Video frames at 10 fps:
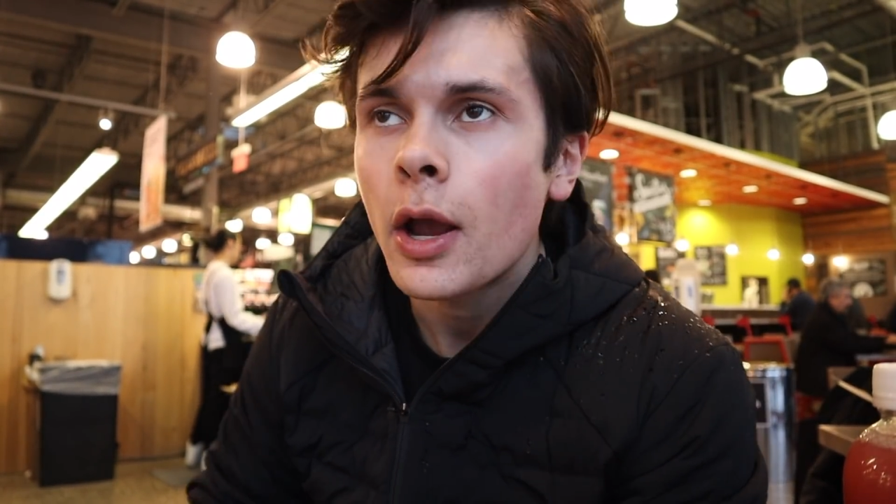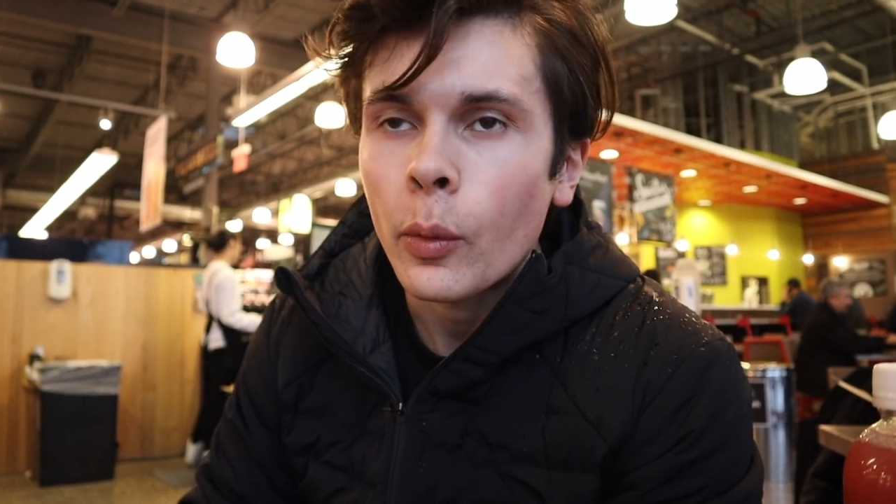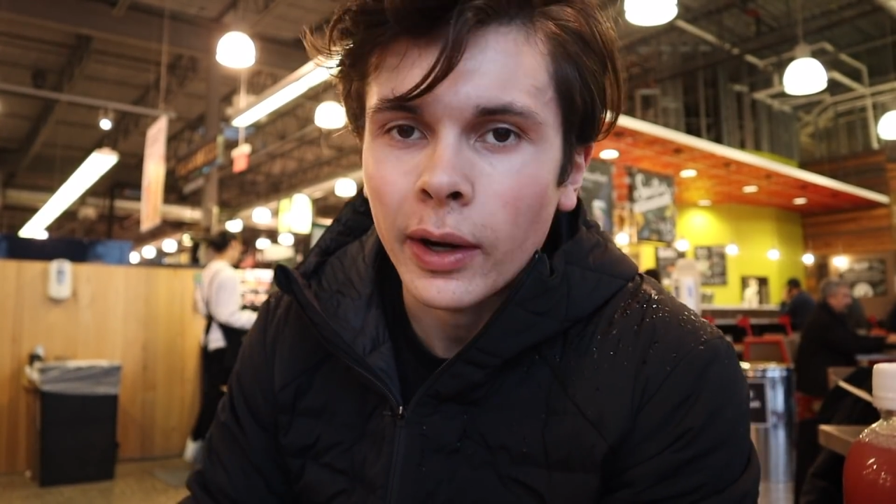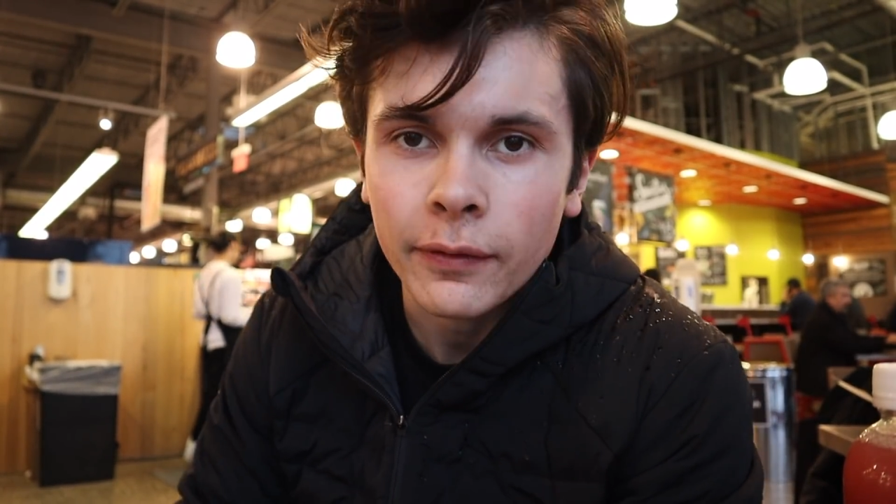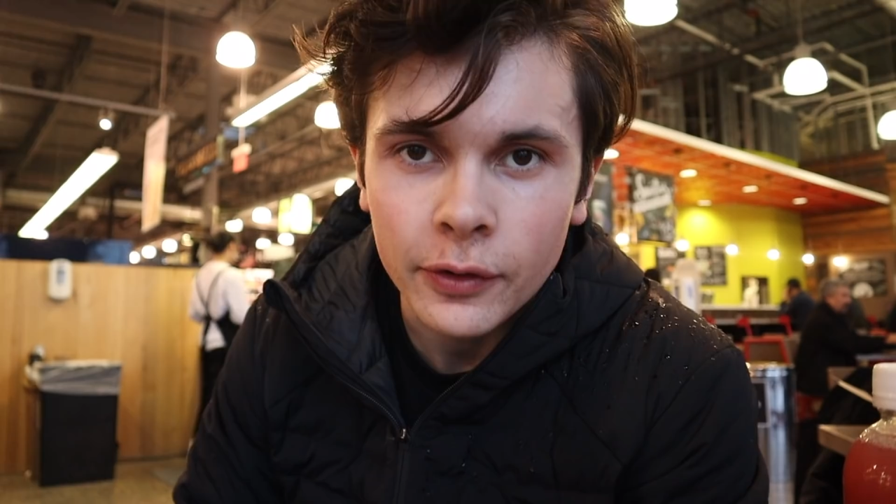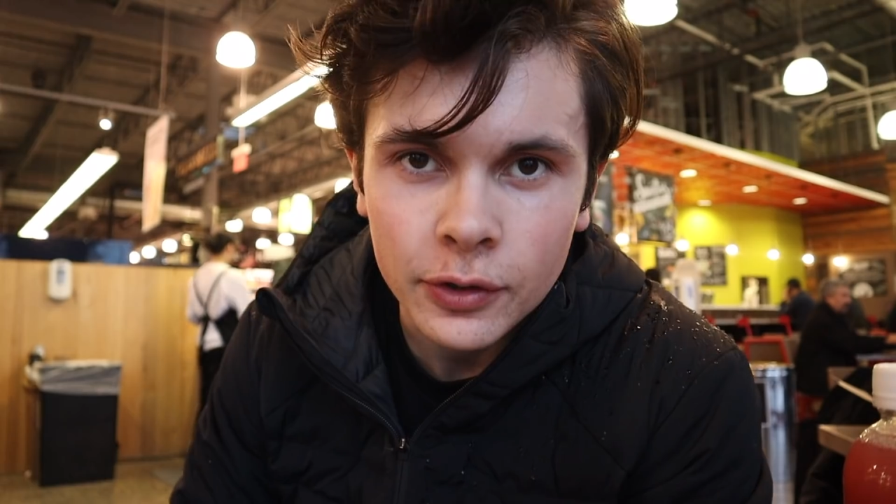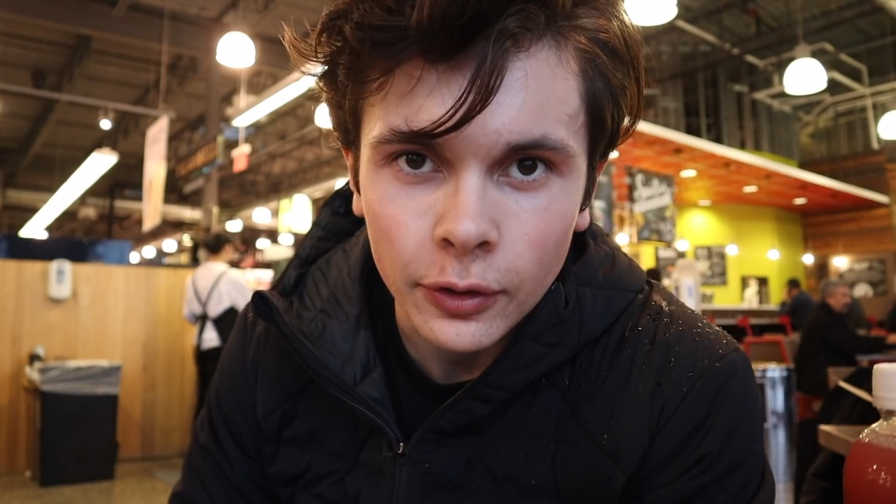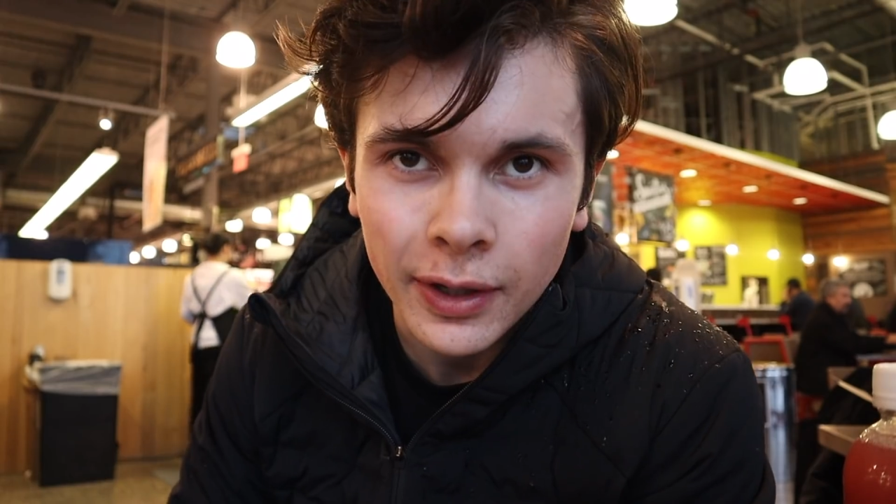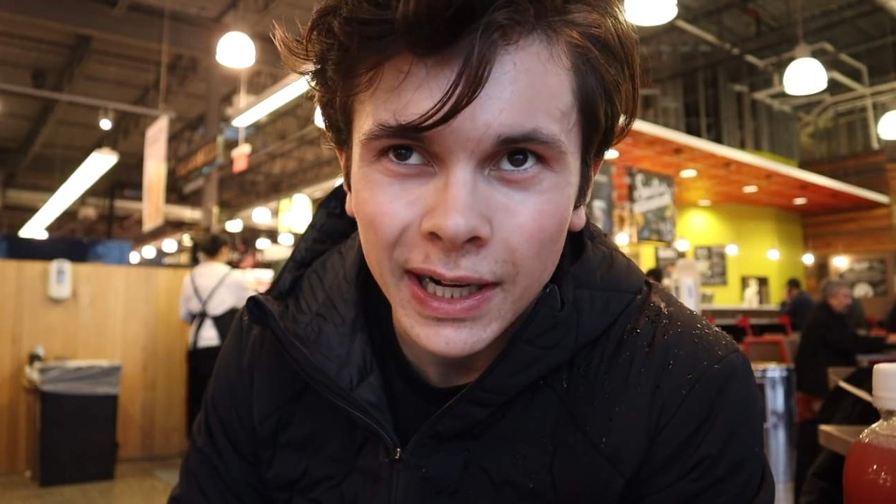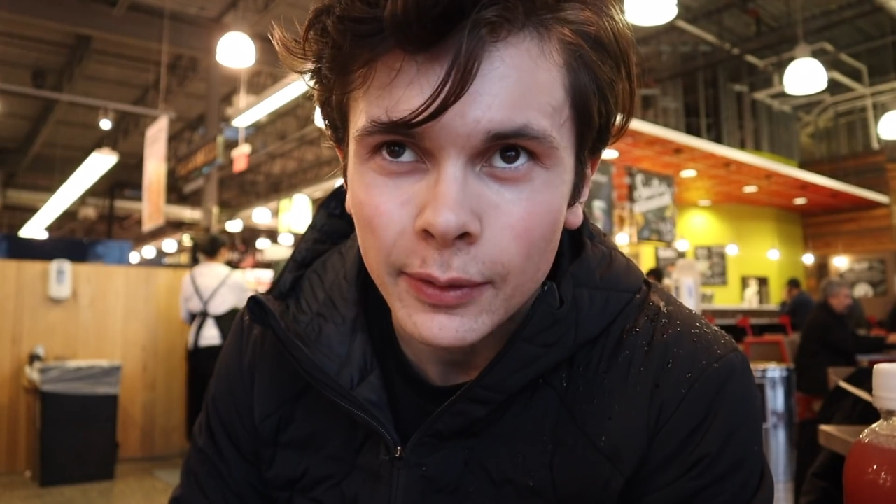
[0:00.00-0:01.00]
When I first
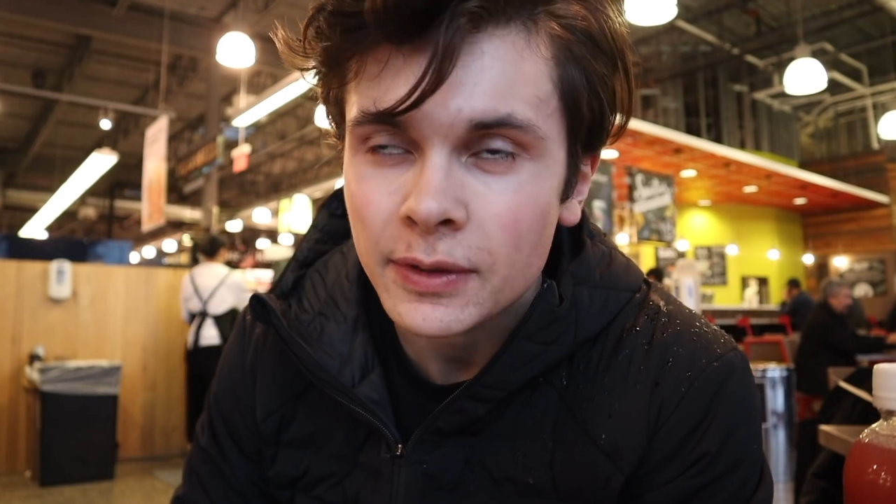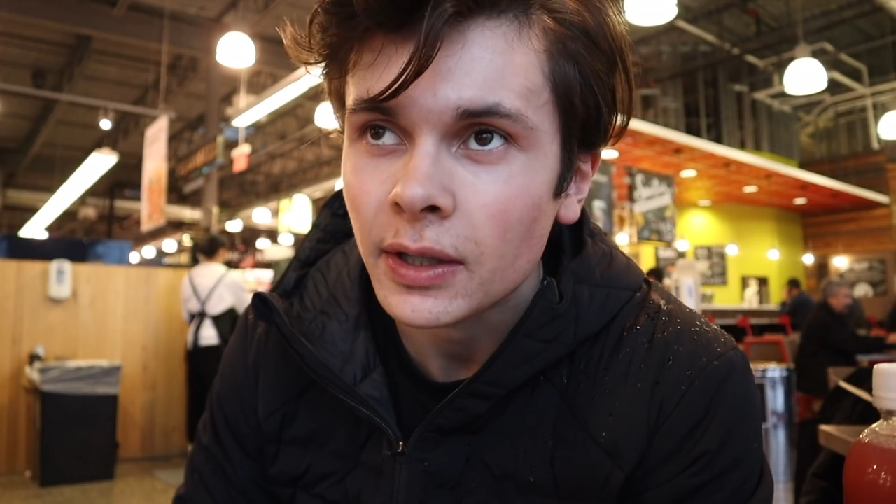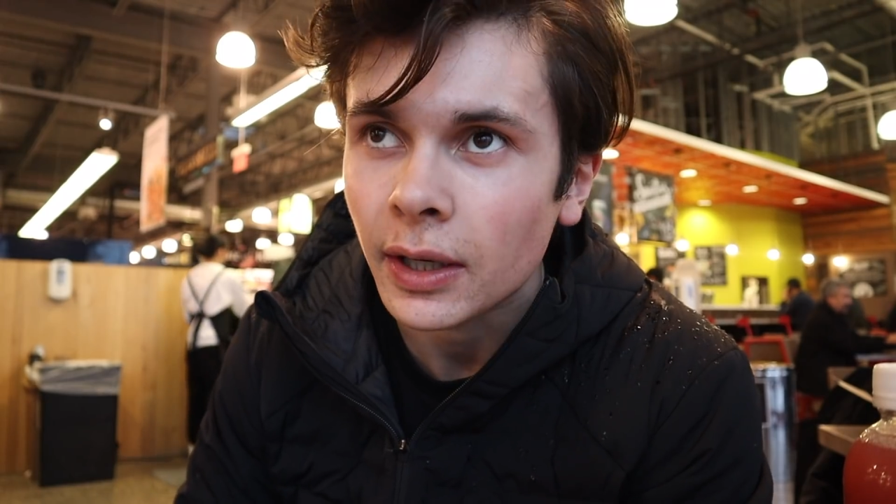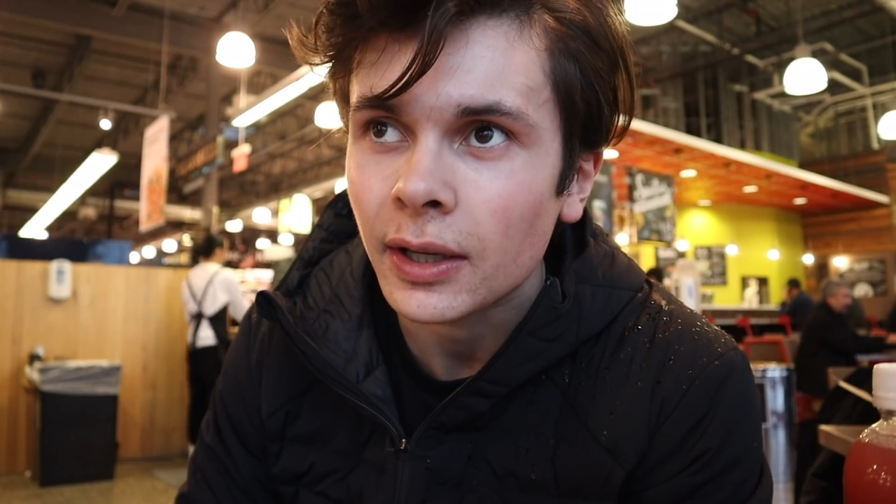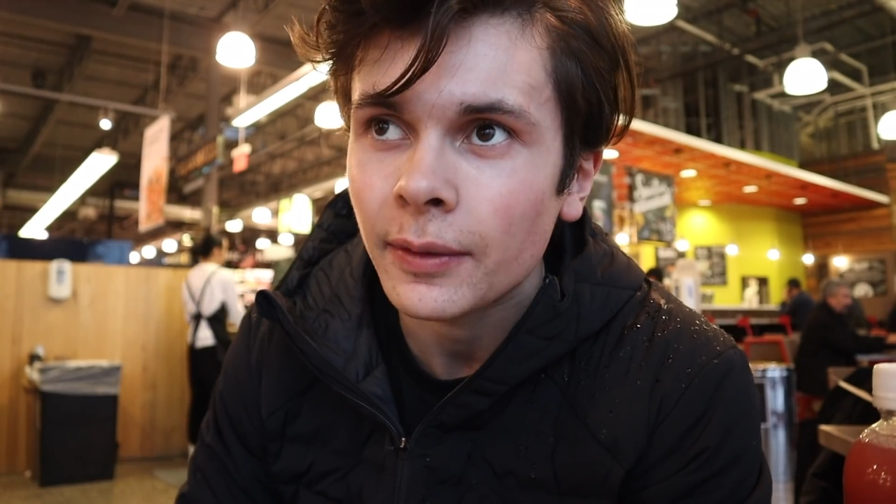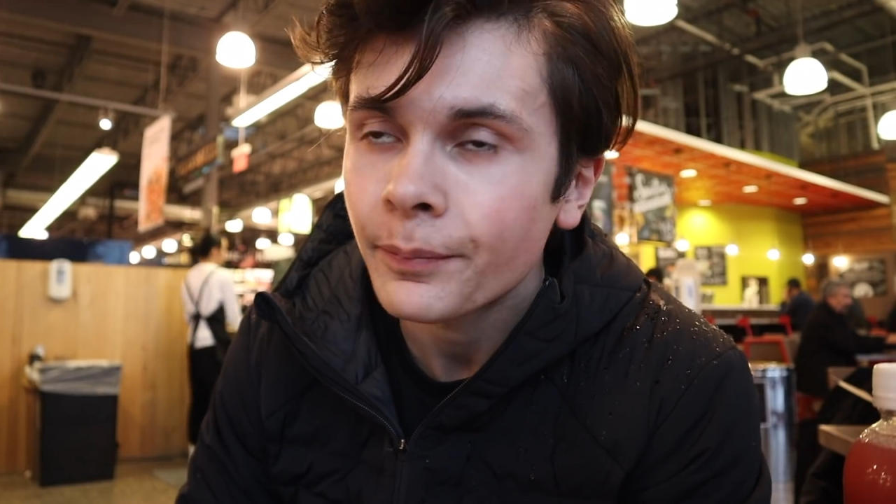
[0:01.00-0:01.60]
heard that, I was like,